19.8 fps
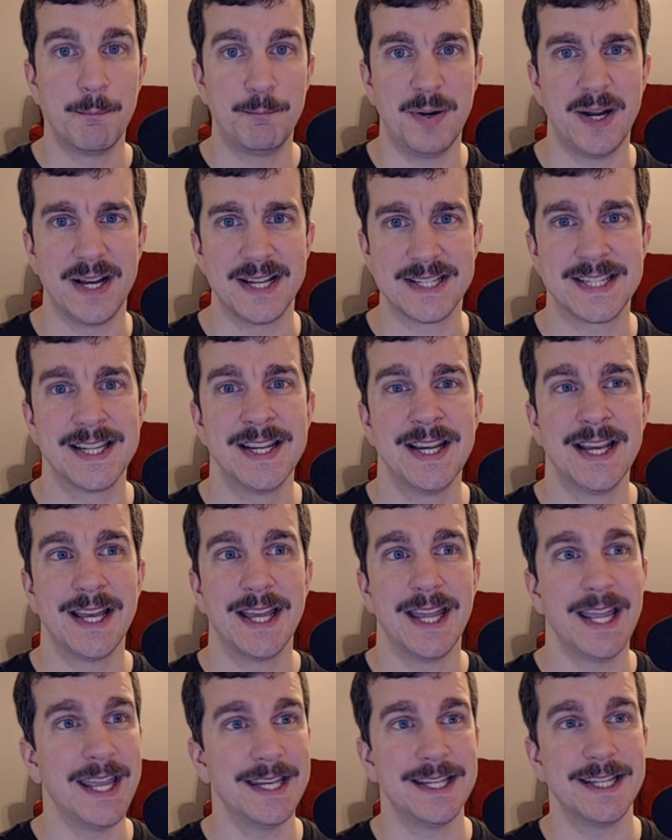But
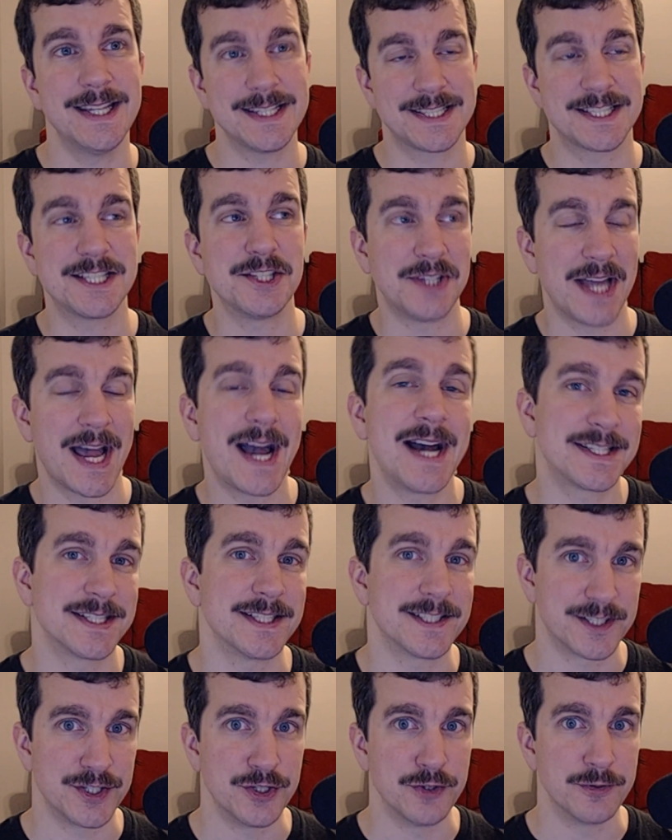it still has
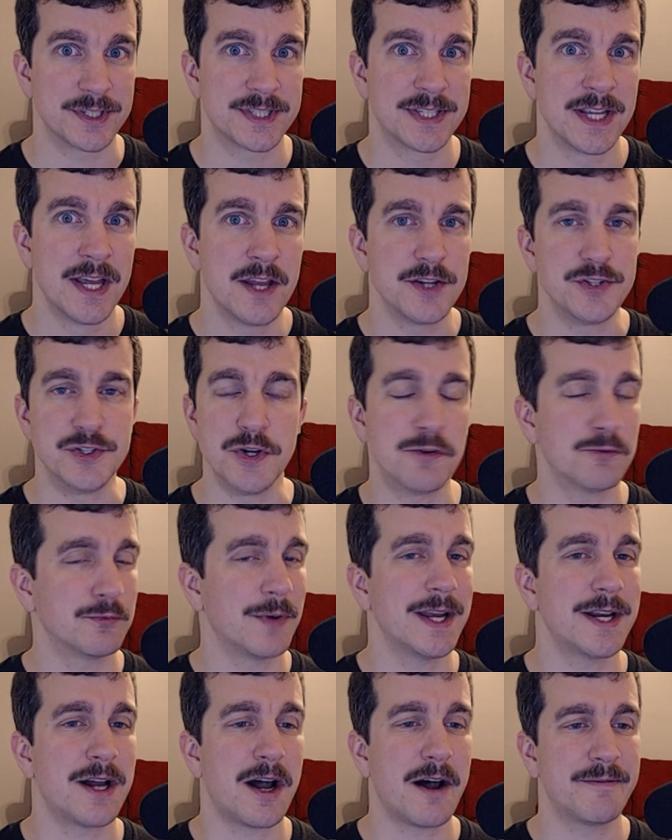its use. Don't
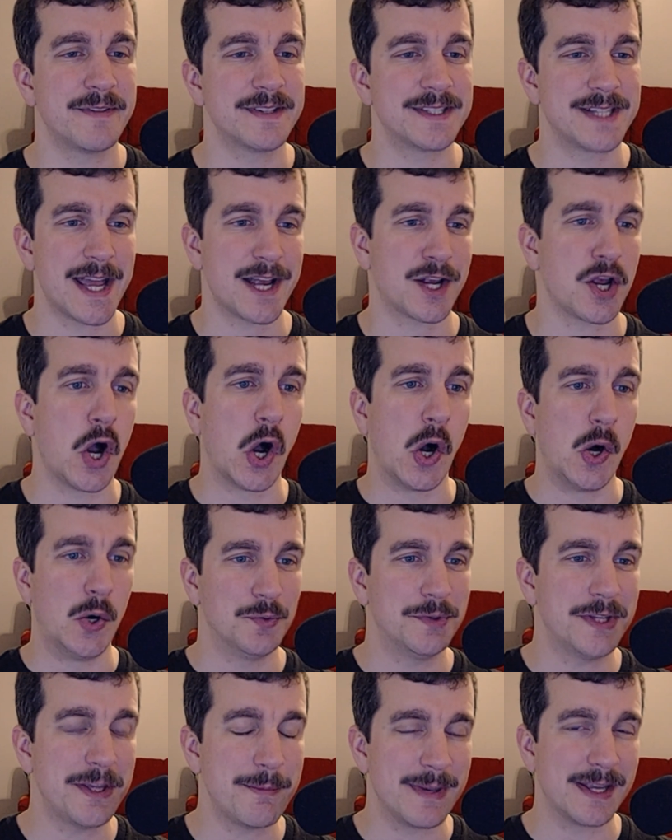write off a deck
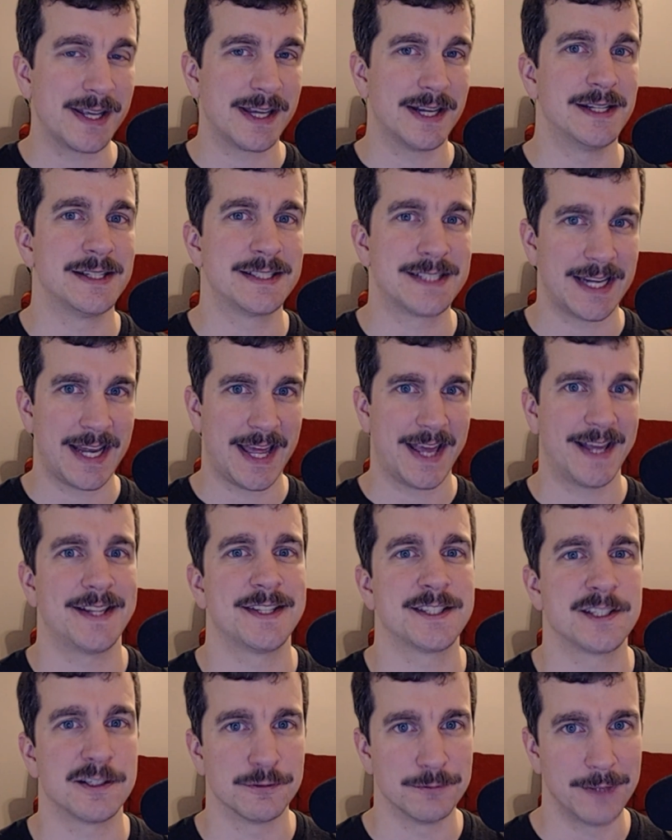only because it
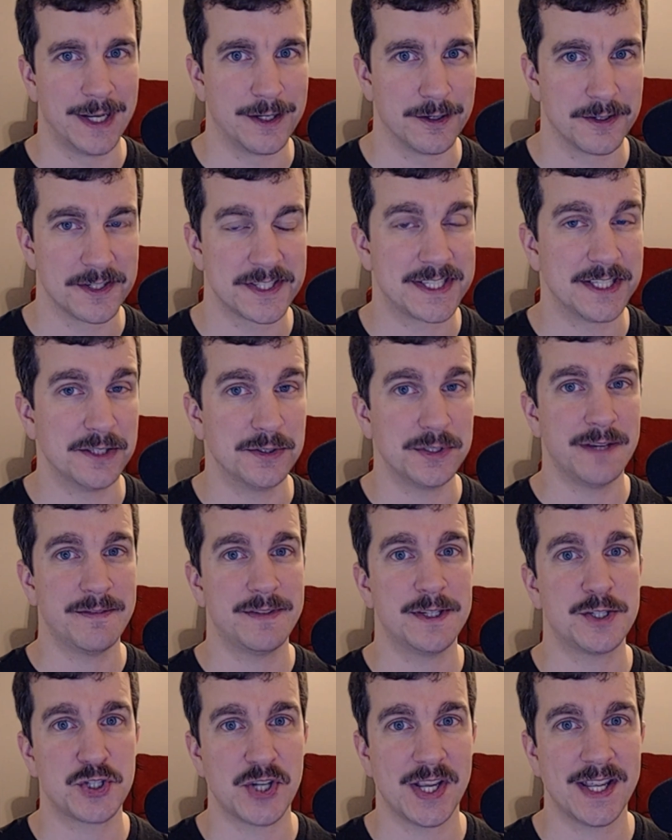has Raider. Still
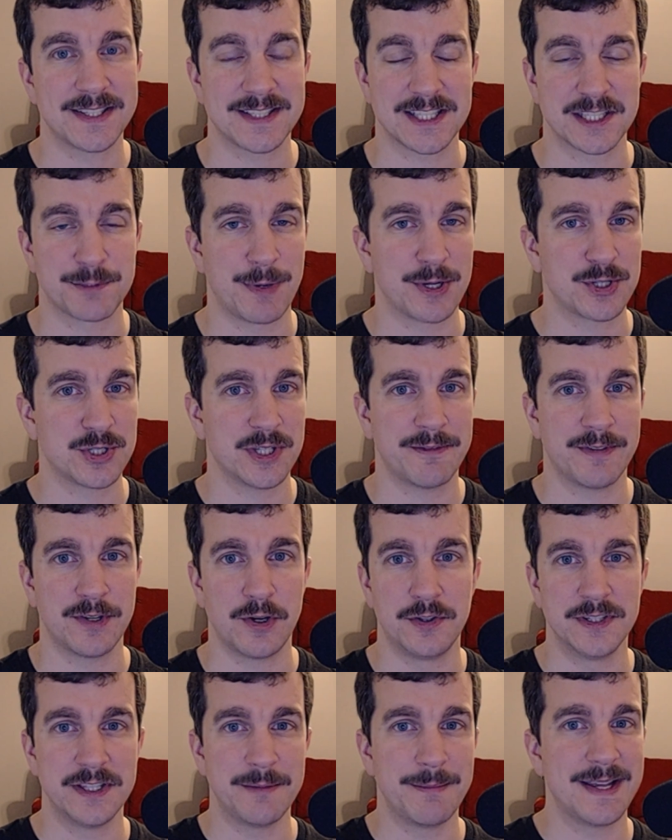give it a chance, especially if it
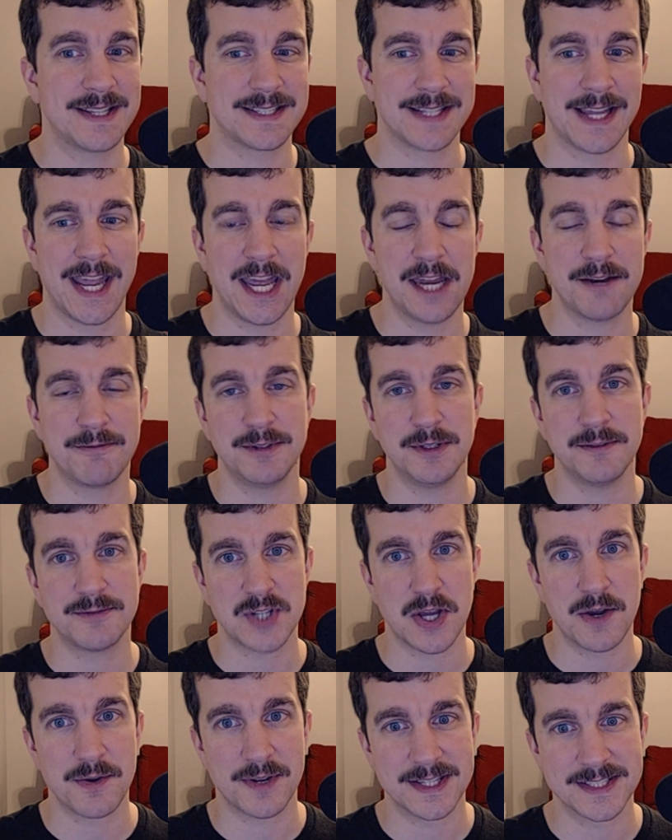only makes a handful of
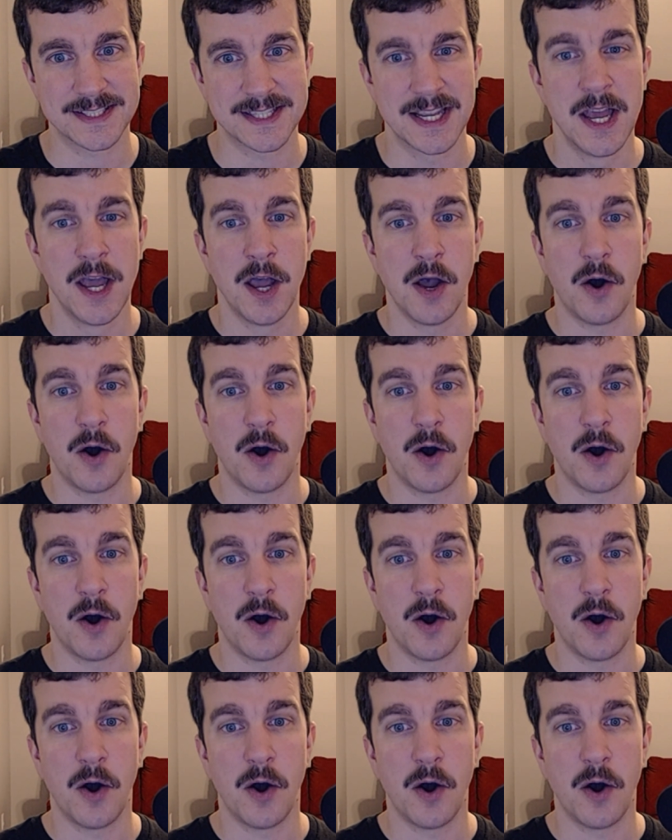tokens